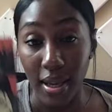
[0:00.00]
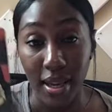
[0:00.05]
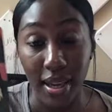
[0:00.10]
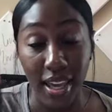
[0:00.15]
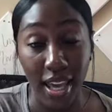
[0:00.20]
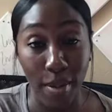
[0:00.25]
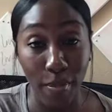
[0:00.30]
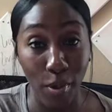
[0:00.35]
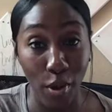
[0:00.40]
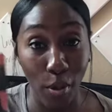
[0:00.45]

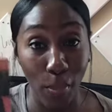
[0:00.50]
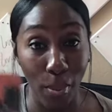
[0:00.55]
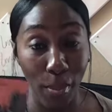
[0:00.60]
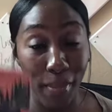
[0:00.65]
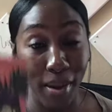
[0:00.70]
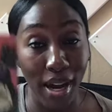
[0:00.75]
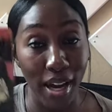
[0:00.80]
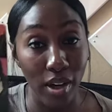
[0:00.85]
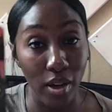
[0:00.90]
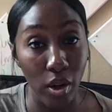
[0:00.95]
Keep an open
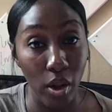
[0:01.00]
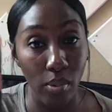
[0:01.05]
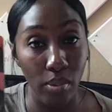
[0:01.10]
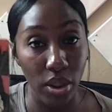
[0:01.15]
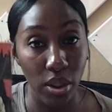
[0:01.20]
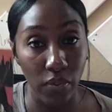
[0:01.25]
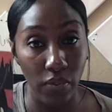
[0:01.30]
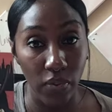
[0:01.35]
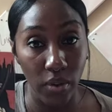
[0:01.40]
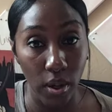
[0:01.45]
mind. Go with
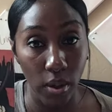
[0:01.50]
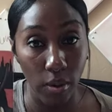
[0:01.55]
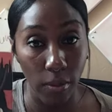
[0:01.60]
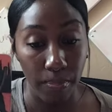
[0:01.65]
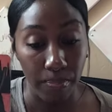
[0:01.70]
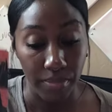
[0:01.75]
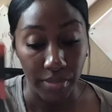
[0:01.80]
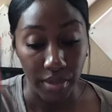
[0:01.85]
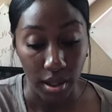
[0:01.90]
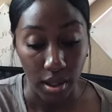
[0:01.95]
the
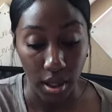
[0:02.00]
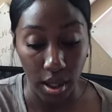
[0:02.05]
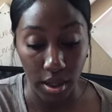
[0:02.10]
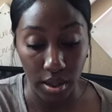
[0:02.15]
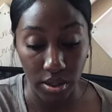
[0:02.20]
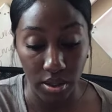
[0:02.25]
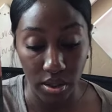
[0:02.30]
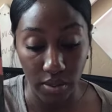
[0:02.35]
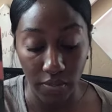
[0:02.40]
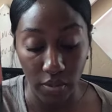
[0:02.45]
flow.
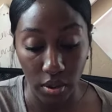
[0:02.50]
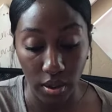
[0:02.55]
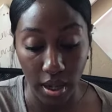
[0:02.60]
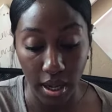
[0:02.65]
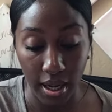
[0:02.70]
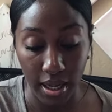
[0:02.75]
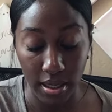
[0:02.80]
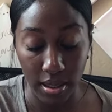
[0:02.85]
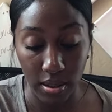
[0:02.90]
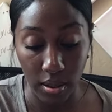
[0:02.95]
Others of you
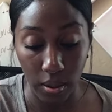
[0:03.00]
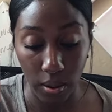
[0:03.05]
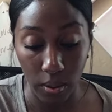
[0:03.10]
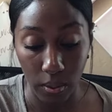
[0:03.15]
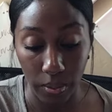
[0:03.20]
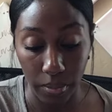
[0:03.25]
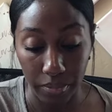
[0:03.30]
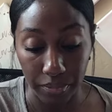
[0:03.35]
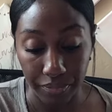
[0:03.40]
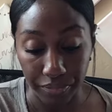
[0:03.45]
guys, though,